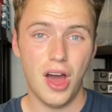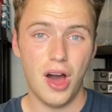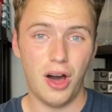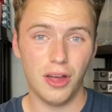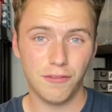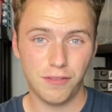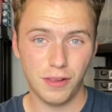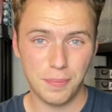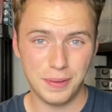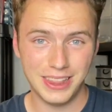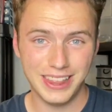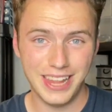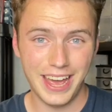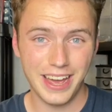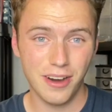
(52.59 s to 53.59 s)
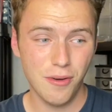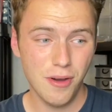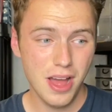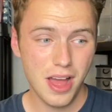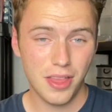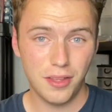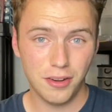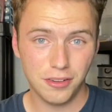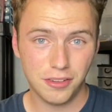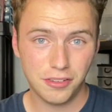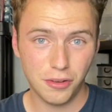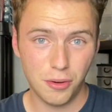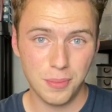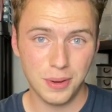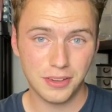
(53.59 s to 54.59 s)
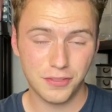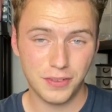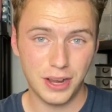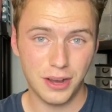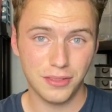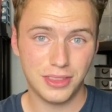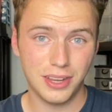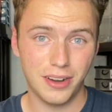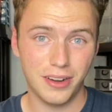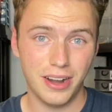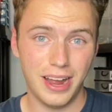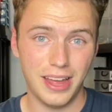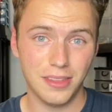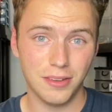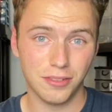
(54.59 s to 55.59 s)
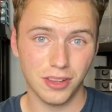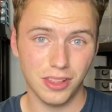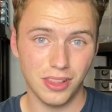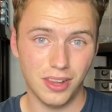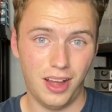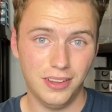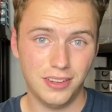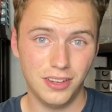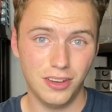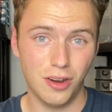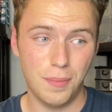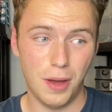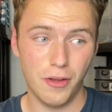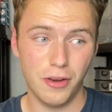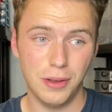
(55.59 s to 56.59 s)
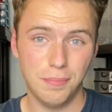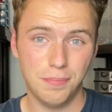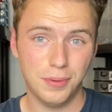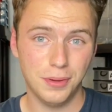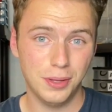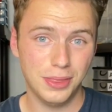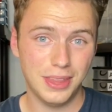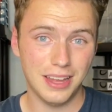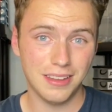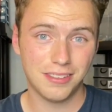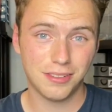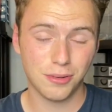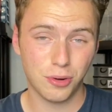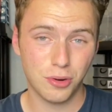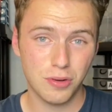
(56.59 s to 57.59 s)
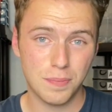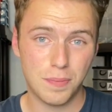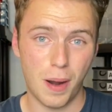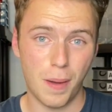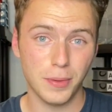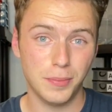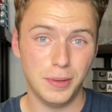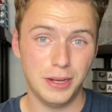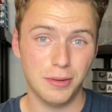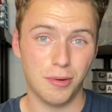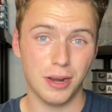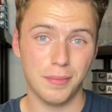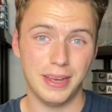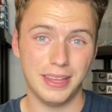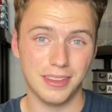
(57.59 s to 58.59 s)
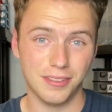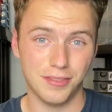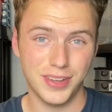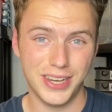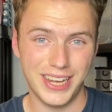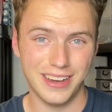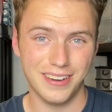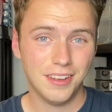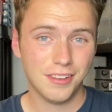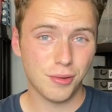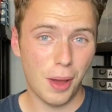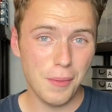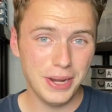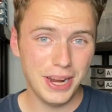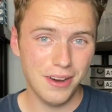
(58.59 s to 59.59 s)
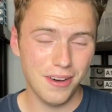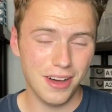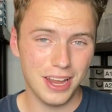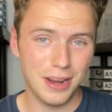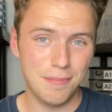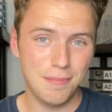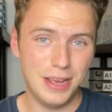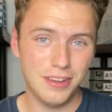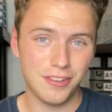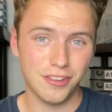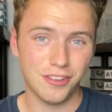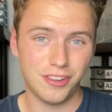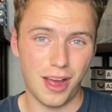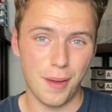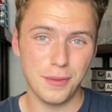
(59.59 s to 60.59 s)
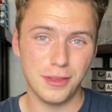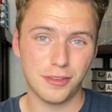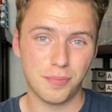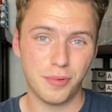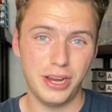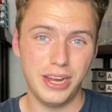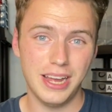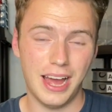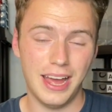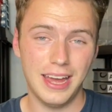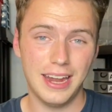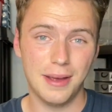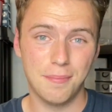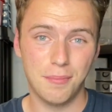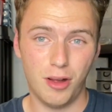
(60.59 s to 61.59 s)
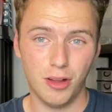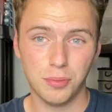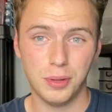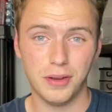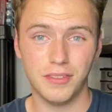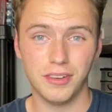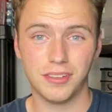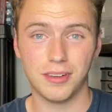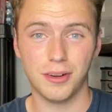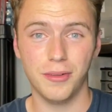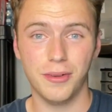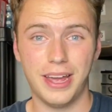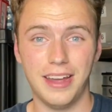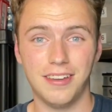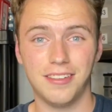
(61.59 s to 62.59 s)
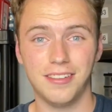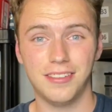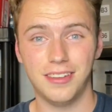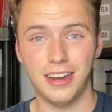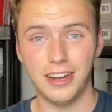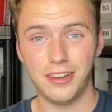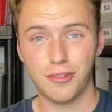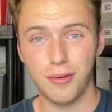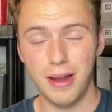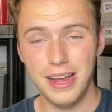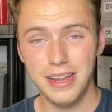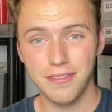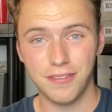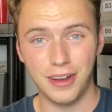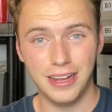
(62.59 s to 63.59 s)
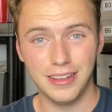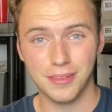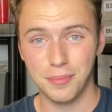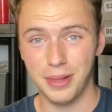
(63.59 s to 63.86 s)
on flipping Lego. There's so much of it out there, and there's a lot to know about it, but that's sort of what prompted me to want to make this video. So I went out on a major shopping spree. I hit up multiple different store locations, and I tried to find some